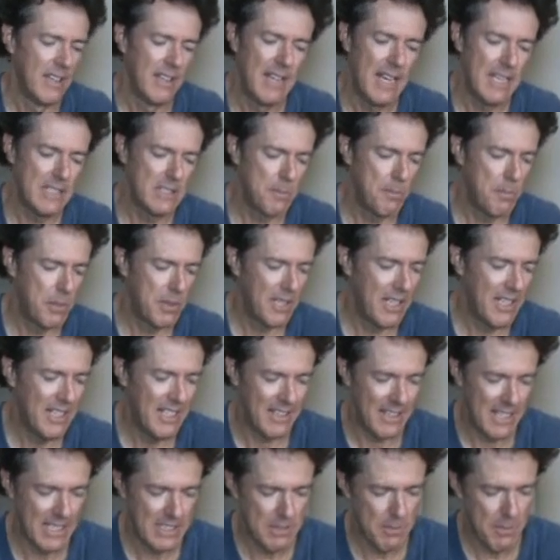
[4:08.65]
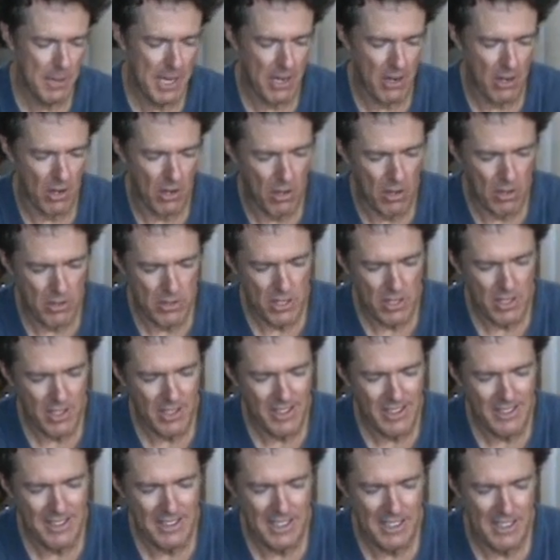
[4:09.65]
that's plenty. That's about all you're
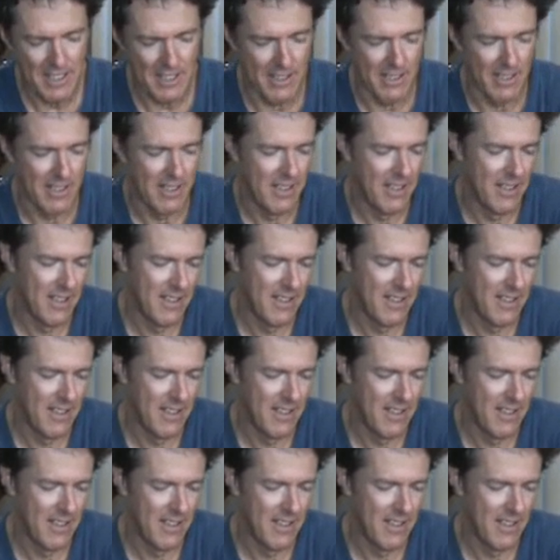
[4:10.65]
going to need.